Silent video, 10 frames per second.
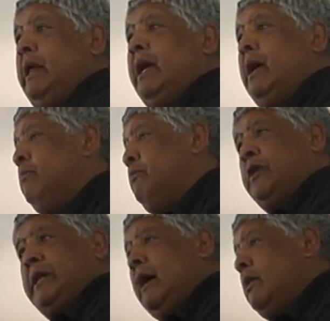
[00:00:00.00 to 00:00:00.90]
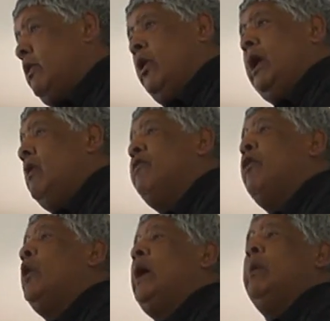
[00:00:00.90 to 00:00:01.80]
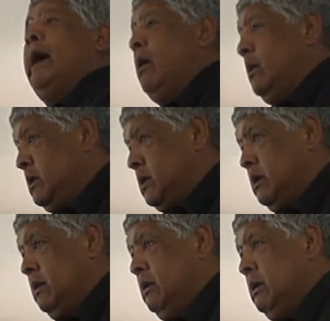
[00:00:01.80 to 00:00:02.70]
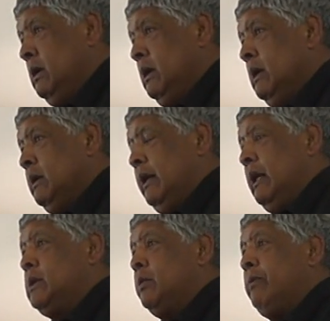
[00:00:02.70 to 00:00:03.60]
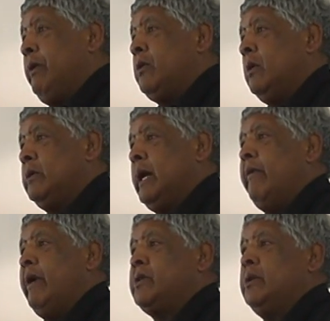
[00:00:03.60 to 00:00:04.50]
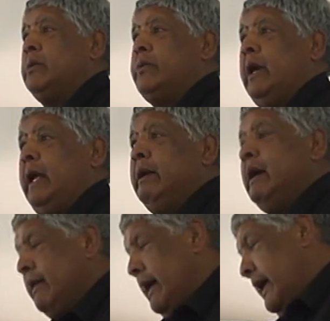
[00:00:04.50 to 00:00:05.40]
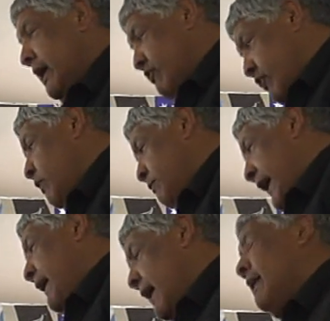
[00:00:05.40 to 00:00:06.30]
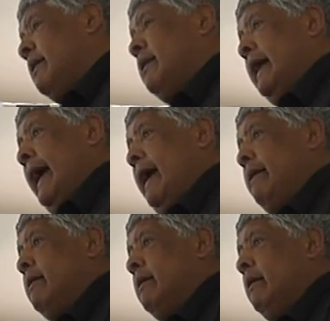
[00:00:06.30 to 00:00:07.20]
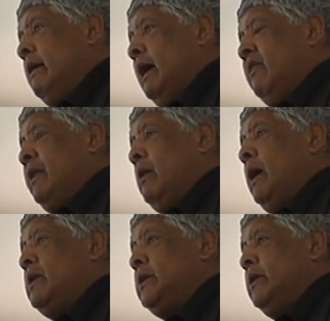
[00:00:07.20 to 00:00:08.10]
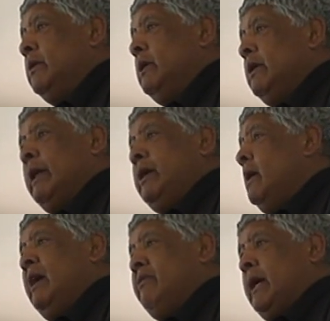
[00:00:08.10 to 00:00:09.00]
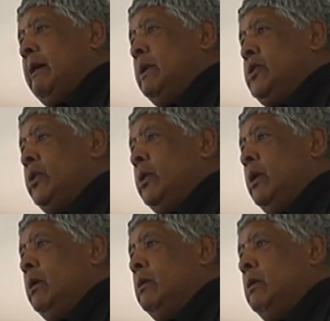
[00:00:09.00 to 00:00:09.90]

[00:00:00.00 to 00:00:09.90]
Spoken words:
they can put down 30 or 40 wells. Now this is what we call directional drilling. They can drill back under the land if they want to. They don't have to come ashore.